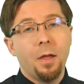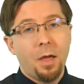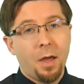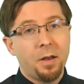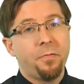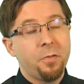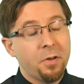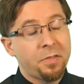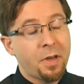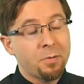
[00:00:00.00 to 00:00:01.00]
And if you
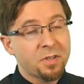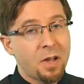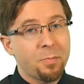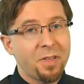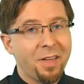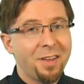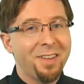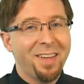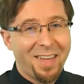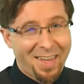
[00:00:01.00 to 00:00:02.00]
thought that was
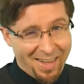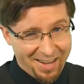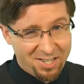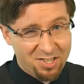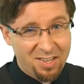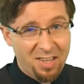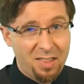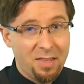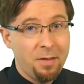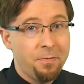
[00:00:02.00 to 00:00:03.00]
complicated, actually
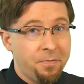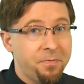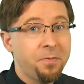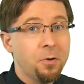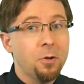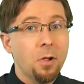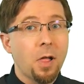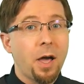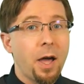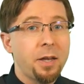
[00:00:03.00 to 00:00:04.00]
the
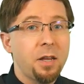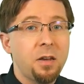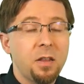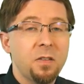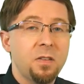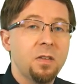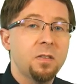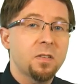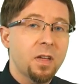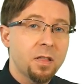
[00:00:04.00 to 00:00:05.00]
full ITTC
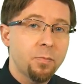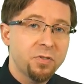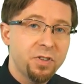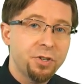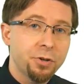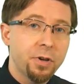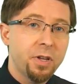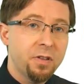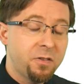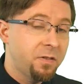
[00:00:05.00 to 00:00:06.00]
scaling procedure
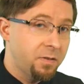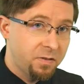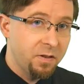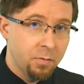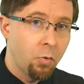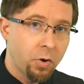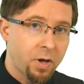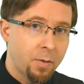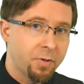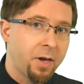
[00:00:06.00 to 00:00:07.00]
is still more
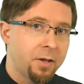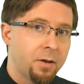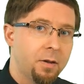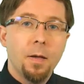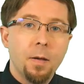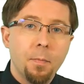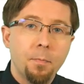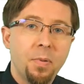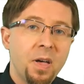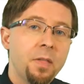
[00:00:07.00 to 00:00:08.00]
complicated.
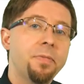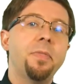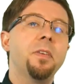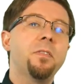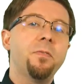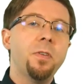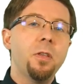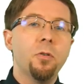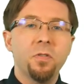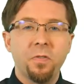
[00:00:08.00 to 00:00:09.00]
But this
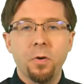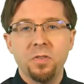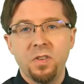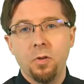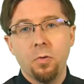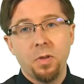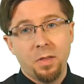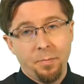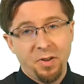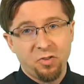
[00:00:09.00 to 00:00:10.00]
video is focusing only on
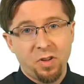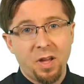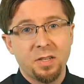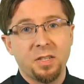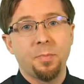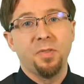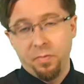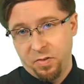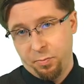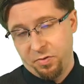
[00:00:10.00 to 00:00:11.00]
the major concepts of
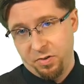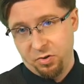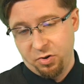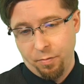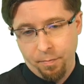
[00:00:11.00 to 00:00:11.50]
this procedure.